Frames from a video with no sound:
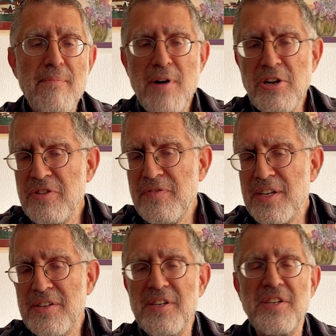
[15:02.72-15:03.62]
much of
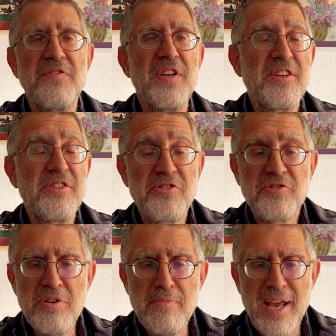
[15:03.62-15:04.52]
this is
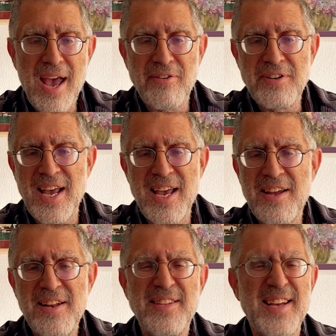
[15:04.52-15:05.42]
extremely
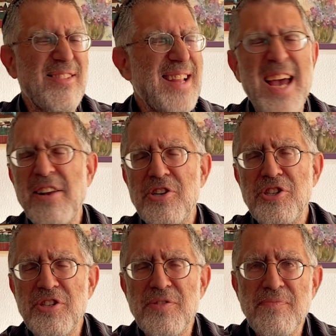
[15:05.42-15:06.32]
outdated, it's
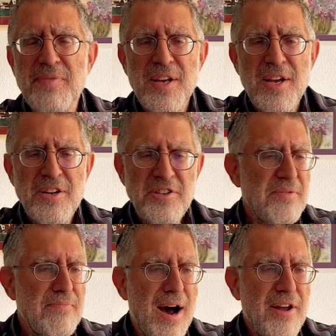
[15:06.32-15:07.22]
outlandish to
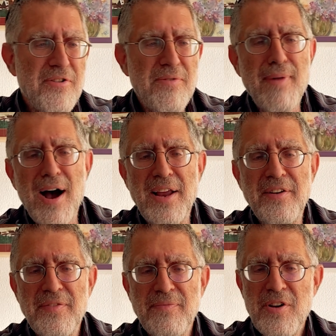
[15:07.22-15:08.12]
the modern
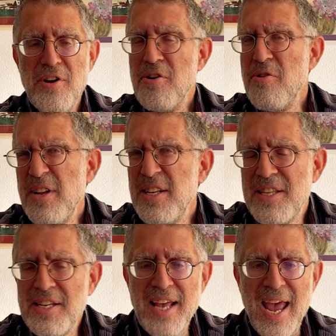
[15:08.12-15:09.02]
mind. Who needs
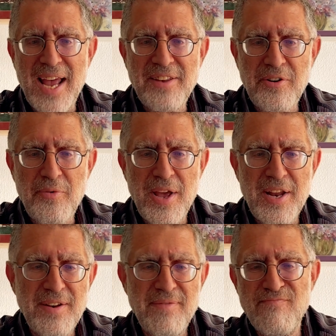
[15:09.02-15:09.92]
these
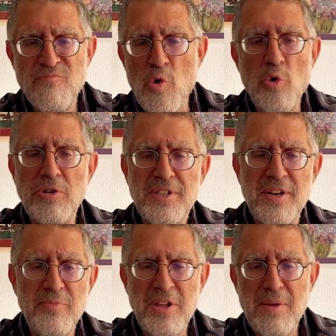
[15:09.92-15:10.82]
antiquated rules
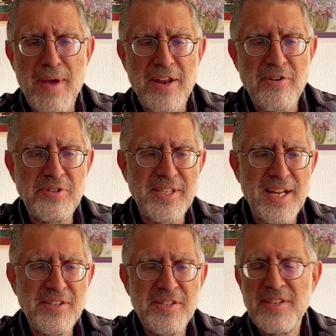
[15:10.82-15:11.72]
that really make no
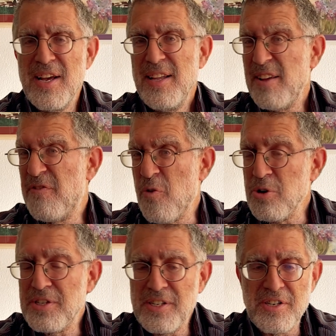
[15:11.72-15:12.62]
sense, that
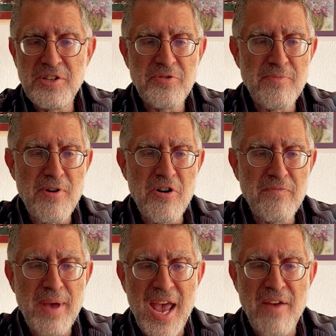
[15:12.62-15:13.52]
force us into a mode of
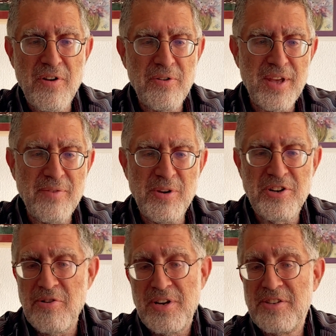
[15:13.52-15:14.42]
behavior that we
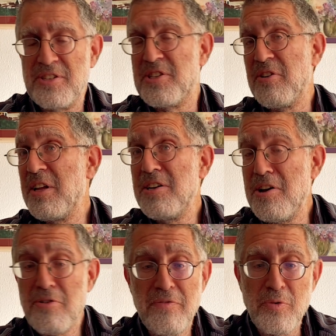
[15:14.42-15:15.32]
don't necessarily
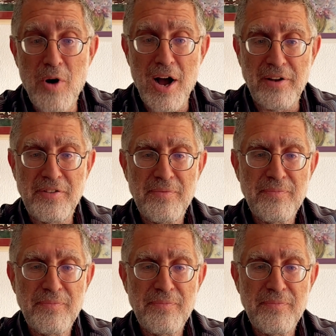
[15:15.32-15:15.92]
need or even want?